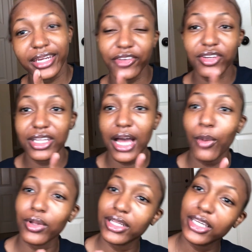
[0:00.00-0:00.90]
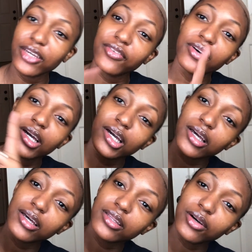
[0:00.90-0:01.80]
Definitely, I will leave
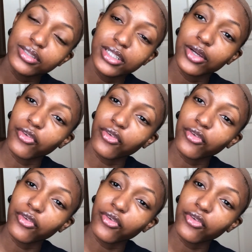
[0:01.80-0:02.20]
those either